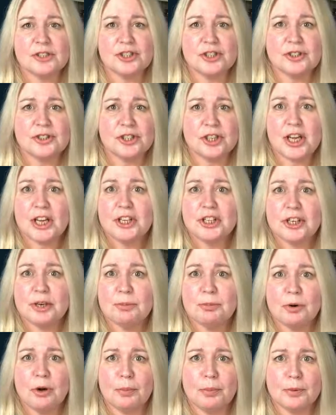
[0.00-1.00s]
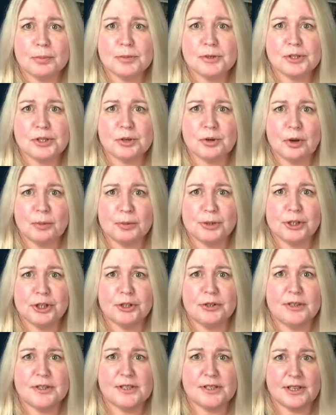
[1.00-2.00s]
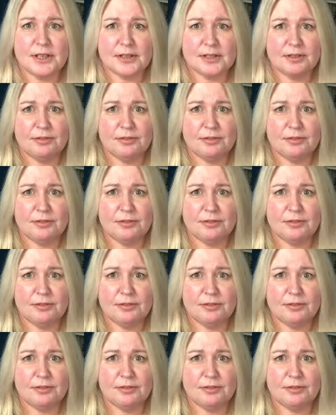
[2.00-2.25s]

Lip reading: just changing problems to opportunities.